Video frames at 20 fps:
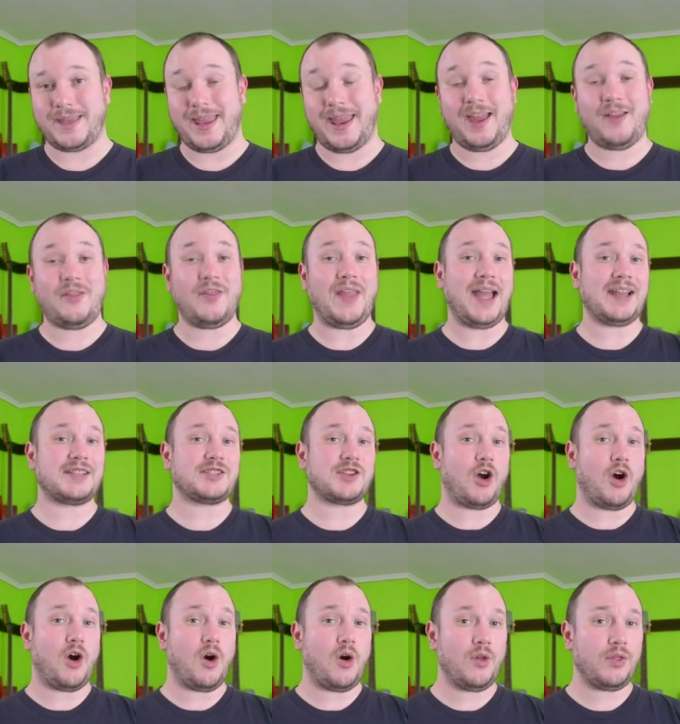And that's
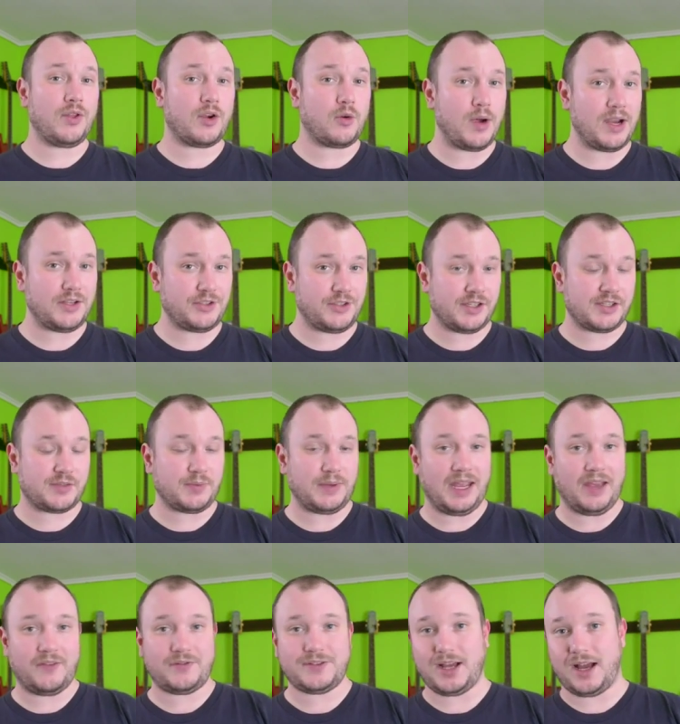all the questions we
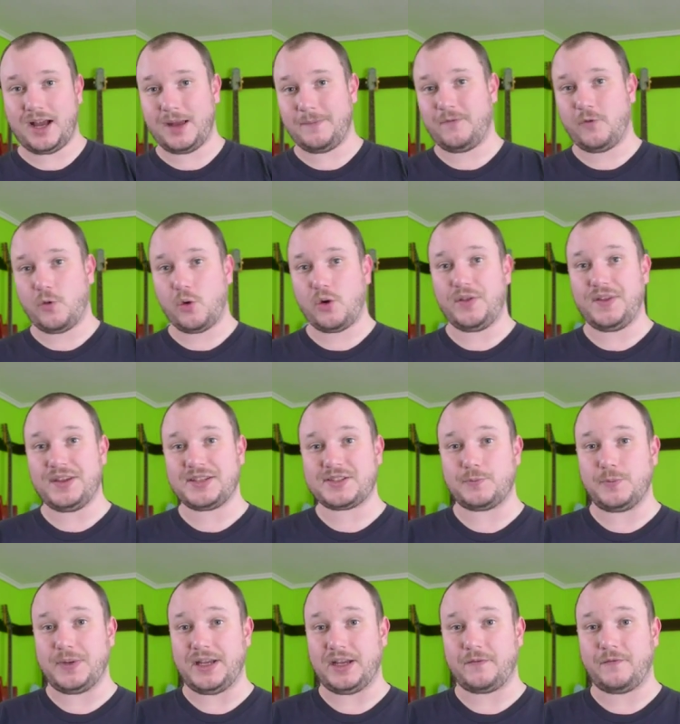have time for
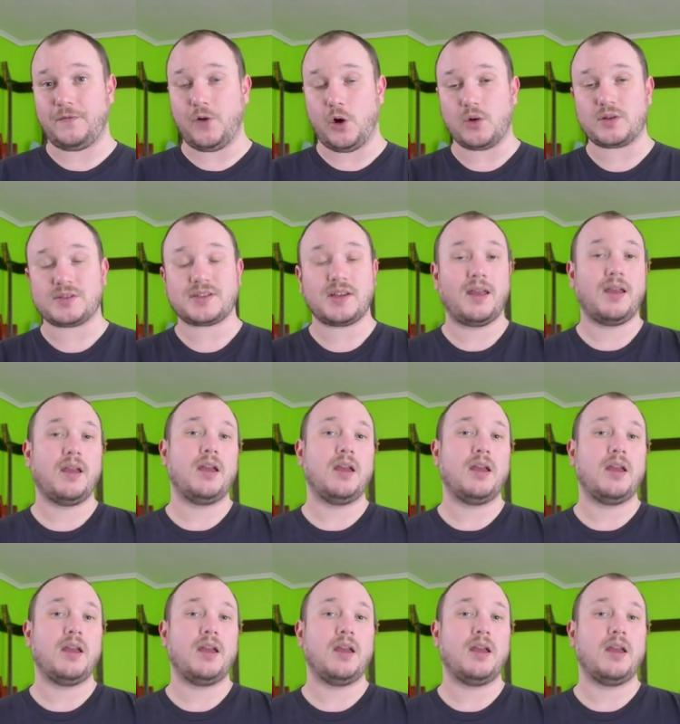this week, folks.